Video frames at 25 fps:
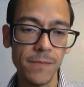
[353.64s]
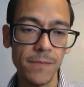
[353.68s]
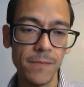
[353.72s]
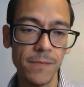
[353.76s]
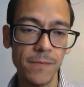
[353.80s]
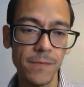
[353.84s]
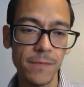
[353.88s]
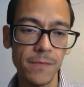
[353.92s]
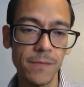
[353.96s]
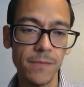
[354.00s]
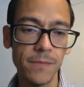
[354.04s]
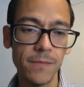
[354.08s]

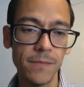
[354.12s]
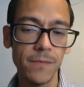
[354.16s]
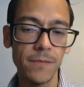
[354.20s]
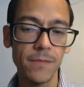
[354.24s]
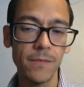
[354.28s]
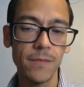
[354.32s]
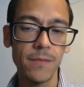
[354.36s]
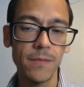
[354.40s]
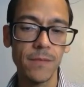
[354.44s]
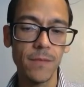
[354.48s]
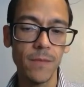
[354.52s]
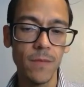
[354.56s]

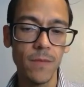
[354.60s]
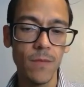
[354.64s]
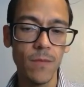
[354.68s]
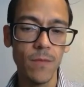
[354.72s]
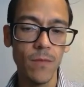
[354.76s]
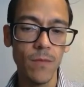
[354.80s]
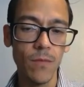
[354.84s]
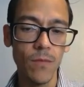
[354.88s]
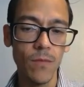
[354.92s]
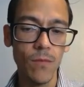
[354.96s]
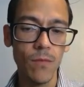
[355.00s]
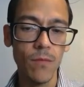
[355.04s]

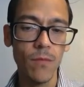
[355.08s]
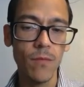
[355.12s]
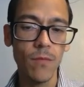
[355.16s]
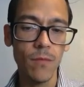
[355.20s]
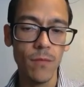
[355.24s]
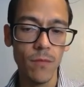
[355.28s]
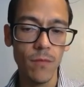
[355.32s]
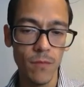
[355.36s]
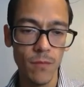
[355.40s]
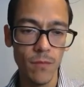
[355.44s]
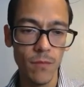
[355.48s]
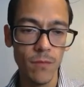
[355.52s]

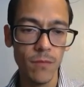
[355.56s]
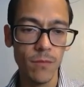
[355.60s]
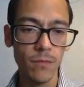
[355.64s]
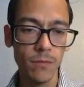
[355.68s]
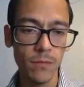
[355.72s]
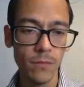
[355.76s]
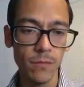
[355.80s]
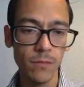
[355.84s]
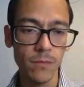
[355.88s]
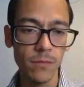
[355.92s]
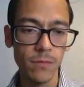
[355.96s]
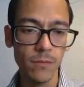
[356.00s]

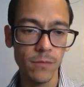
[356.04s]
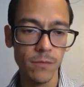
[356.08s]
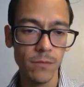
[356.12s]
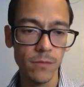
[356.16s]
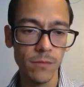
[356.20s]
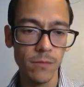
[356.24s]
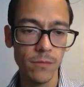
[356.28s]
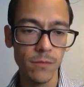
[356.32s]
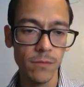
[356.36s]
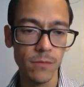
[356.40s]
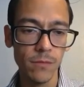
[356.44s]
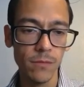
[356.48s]

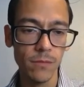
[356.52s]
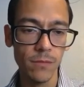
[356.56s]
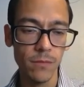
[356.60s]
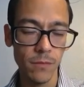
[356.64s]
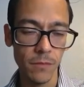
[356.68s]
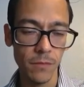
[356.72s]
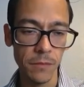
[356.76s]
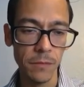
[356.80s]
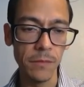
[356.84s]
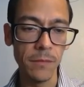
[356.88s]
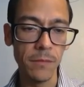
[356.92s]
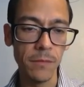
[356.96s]

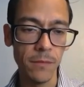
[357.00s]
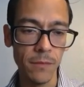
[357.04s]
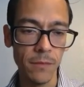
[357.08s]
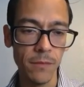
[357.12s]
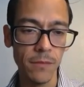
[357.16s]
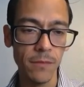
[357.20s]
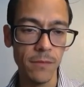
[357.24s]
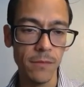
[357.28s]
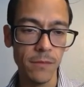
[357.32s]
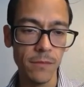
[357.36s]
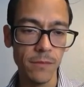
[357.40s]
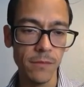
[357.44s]

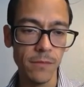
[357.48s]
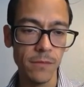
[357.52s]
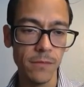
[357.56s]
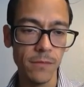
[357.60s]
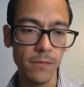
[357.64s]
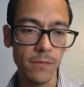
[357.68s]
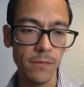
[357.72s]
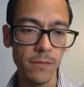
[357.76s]
(silent)